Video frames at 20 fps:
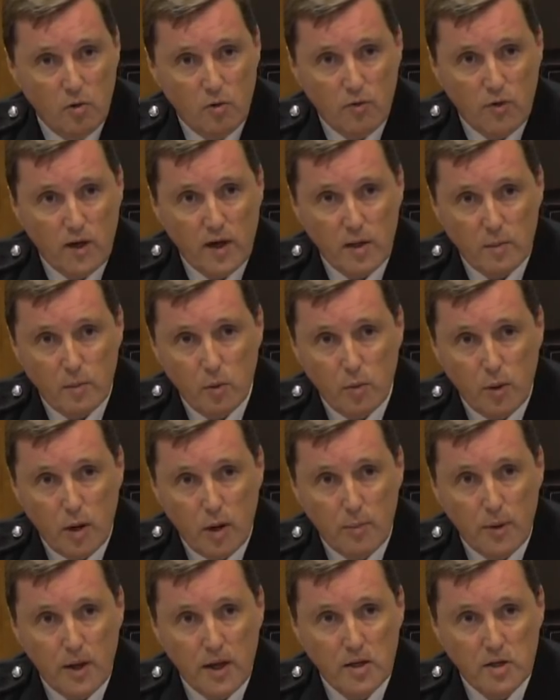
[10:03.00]
available by
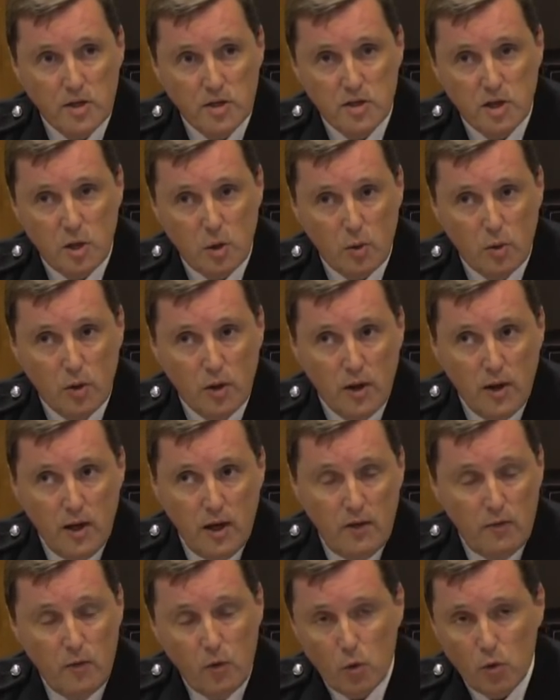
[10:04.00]
pager. So
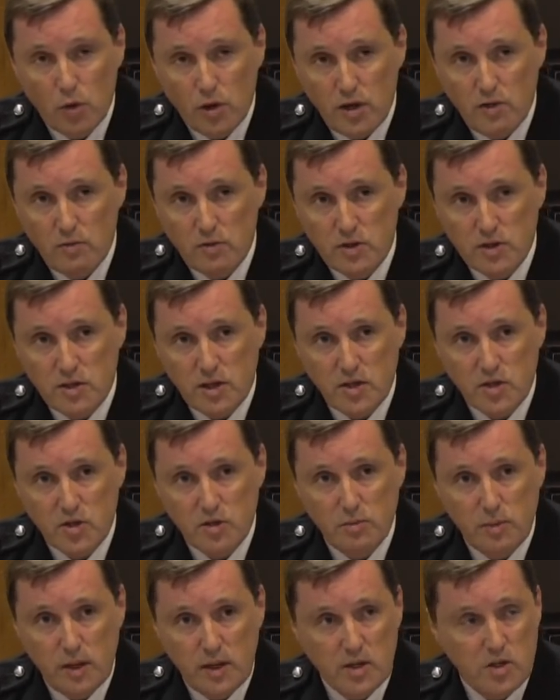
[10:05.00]
if you're the nearest
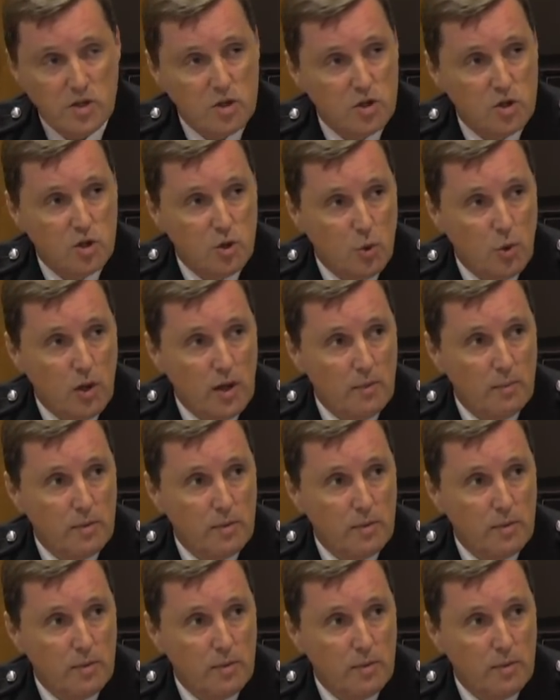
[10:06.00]
station manager to a